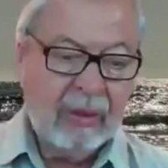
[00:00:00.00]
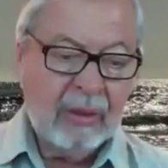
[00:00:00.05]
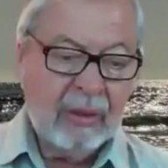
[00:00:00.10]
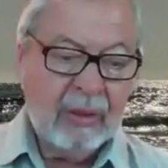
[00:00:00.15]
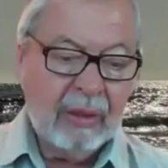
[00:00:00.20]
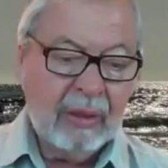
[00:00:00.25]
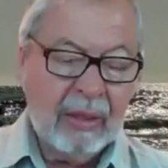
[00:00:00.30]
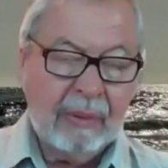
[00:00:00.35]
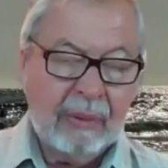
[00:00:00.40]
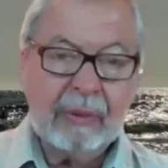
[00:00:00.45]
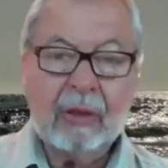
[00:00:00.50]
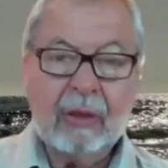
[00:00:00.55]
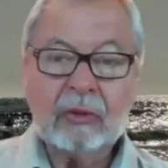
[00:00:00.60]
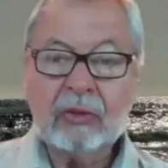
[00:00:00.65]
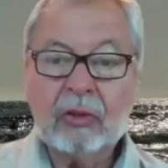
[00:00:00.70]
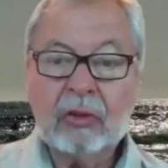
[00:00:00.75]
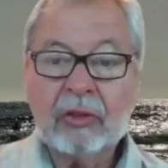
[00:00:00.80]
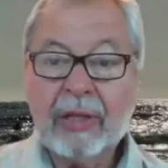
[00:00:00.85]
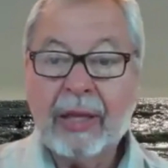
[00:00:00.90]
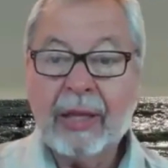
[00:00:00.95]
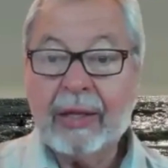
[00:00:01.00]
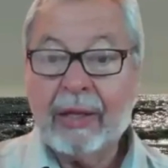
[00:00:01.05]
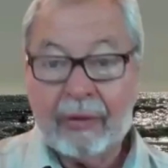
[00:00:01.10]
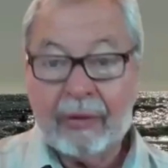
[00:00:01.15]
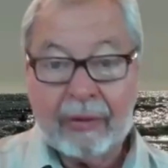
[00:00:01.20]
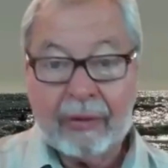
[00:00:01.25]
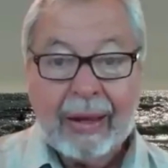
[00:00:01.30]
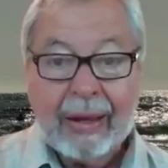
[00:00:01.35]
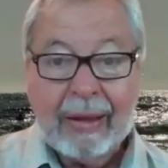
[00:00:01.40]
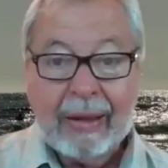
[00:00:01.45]
I want to also thank
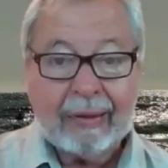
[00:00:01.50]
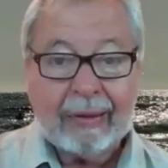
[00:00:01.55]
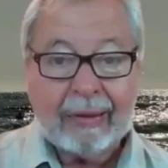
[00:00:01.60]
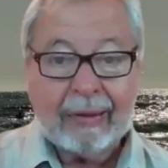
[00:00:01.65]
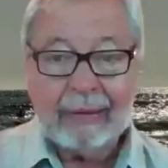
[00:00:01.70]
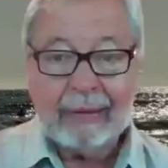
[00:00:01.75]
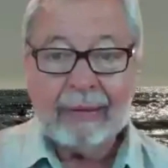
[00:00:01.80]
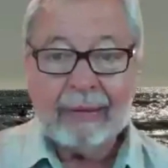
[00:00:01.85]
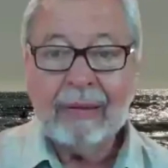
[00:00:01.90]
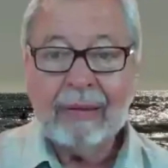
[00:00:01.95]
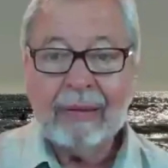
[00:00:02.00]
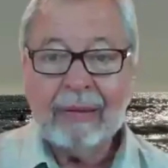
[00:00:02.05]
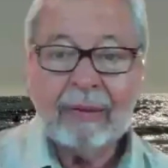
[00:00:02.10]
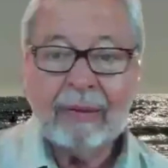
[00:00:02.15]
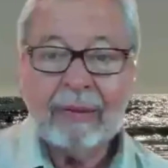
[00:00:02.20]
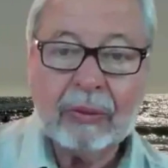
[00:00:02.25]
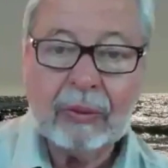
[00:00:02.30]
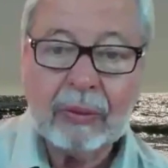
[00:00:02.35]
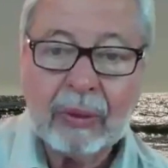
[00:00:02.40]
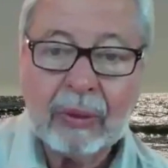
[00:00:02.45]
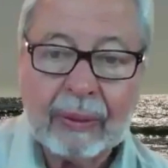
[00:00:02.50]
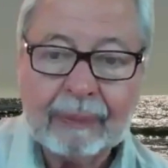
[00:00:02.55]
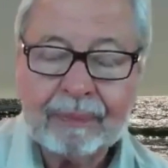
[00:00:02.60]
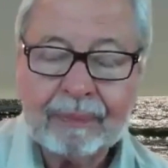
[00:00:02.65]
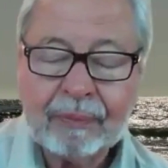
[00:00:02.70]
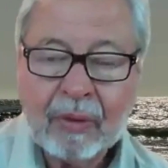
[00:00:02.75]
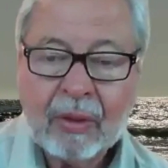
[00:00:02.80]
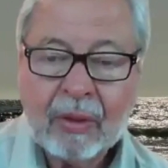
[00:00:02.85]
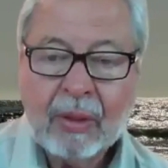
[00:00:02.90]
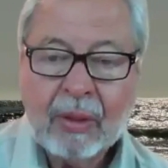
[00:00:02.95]
Ariana, who
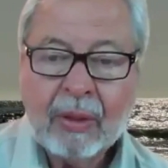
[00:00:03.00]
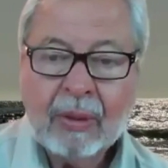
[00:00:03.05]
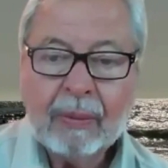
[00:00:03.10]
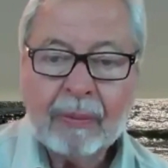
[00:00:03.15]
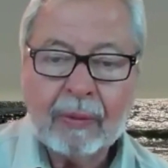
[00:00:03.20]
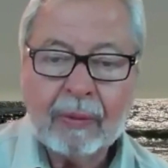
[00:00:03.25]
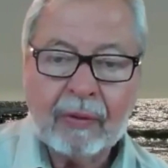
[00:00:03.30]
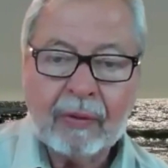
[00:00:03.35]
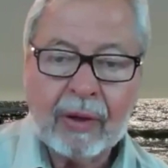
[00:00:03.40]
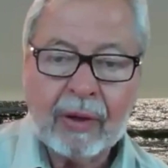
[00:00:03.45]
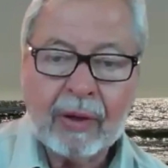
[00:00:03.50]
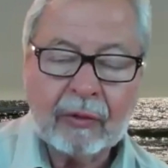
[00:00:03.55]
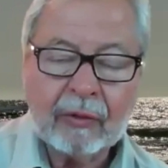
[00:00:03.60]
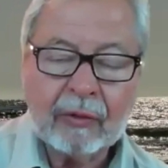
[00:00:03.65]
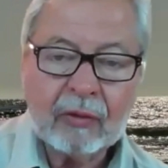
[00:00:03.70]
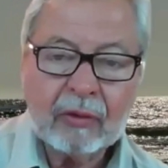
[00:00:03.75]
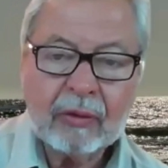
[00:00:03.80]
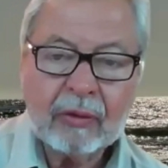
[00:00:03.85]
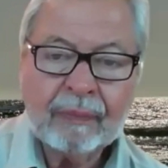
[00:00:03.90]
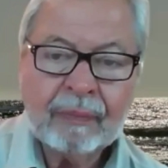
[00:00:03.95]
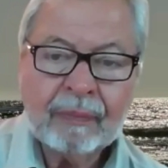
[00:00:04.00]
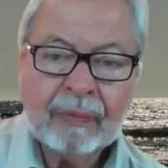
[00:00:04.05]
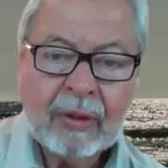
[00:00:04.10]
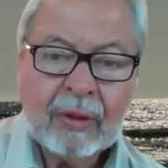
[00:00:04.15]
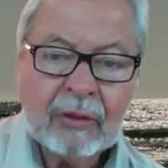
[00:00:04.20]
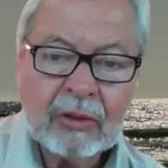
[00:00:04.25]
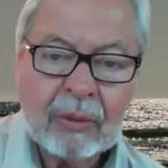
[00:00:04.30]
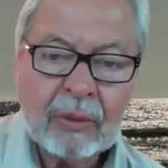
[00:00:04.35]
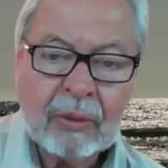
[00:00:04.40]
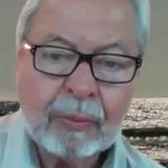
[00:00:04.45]
provides
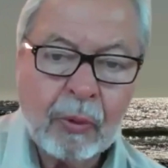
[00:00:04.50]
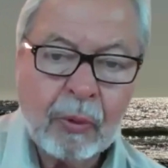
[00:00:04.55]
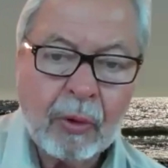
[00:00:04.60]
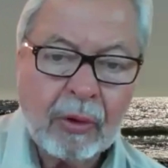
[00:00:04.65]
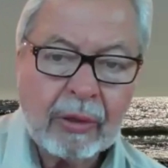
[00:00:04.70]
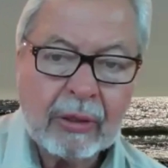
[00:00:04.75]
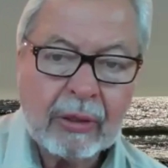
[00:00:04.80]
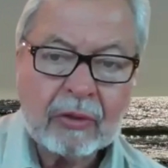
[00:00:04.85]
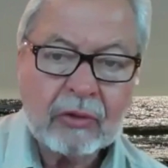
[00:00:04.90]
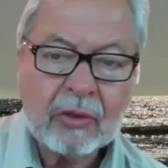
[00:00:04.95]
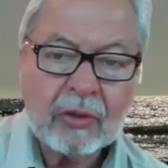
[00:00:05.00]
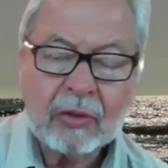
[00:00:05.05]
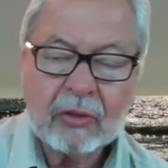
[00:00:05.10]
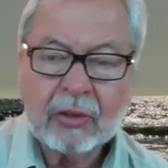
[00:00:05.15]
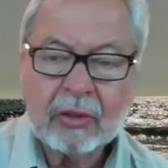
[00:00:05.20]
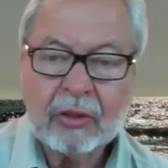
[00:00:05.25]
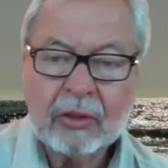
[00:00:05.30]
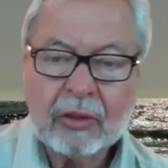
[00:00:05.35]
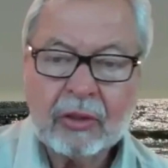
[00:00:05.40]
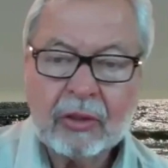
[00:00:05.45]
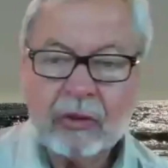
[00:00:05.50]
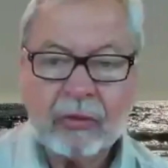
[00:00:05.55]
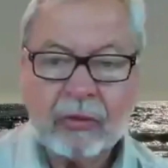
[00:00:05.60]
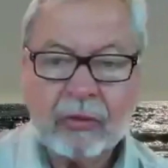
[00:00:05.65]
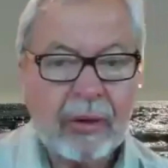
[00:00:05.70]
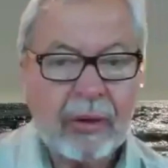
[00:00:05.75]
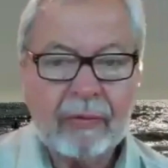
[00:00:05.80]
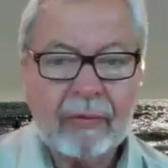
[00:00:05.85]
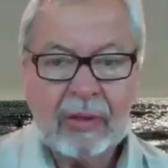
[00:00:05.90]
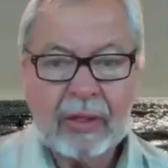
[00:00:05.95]
support and assistance for
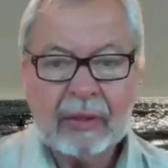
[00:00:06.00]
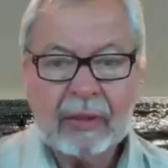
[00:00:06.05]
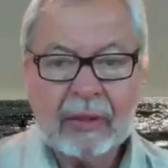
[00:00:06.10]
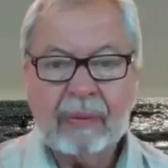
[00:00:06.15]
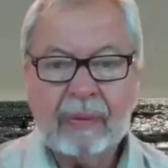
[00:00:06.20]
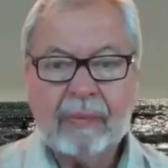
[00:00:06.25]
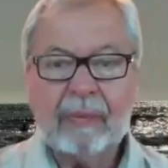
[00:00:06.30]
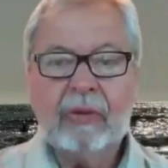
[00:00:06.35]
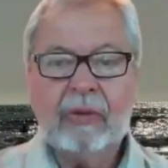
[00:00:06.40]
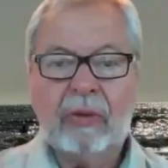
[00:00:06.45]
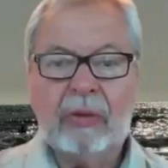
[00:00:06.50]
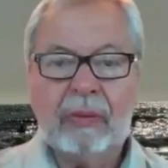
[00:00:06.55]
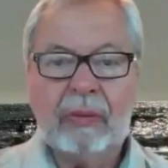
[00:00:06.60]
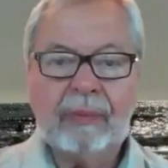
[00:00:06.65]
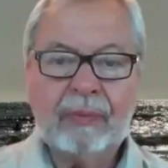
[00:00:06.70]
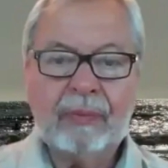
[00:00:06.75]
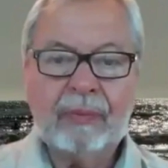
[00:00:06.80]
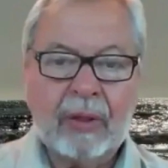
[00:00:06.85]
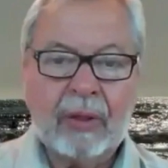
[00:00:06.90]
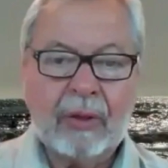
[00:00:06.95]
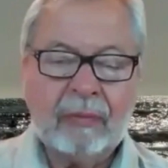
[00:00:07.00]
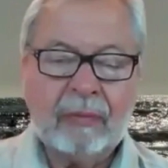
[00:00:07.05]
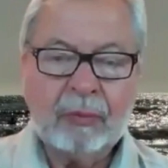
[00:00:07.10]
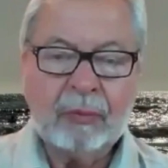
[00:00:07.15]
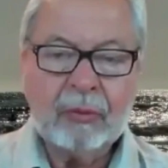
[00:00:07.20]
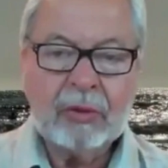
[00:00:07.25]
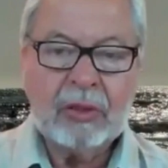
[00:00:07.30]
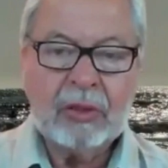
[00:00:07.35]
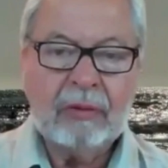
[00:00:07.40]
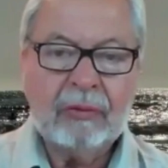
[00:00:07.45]
everything that we do, our
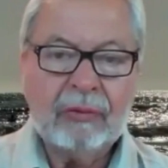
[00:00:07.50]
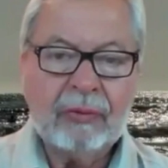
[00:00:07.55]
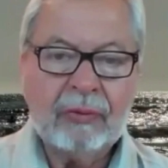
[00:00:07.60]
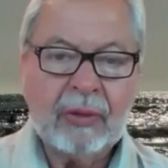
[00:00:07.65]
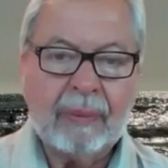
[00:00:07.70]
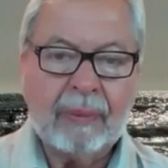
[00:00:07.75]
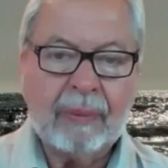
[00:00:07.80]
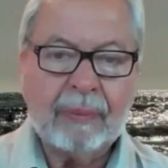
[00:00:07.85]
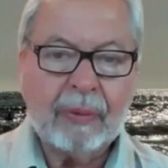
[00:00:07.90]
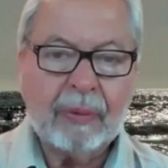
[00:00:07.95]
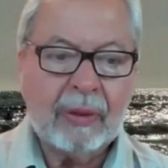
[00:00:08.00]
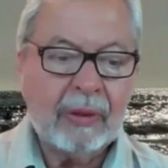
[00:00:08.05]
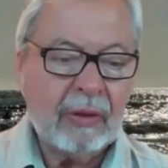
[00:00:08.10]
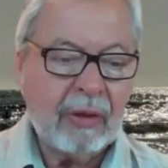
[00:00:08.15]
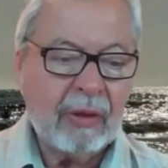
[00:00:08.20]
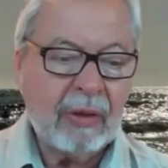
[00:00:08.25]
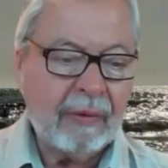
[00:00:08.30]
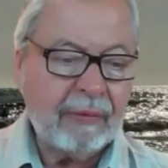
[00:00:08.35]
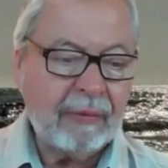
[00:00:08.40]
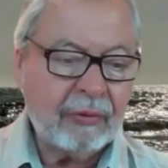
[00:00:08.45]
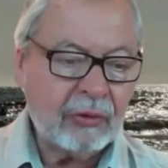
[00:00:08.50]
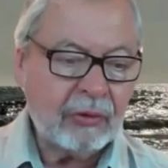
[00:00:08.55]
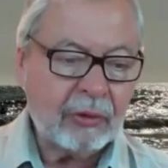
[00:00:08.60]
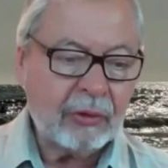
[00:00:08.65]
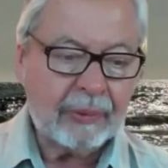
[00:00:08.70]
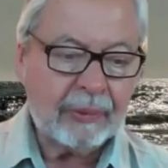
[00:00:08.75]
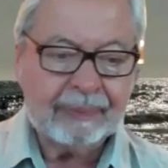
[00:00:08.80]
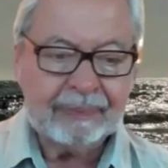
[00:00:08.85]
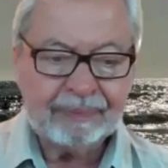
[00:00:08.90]
Chief Operating Officer.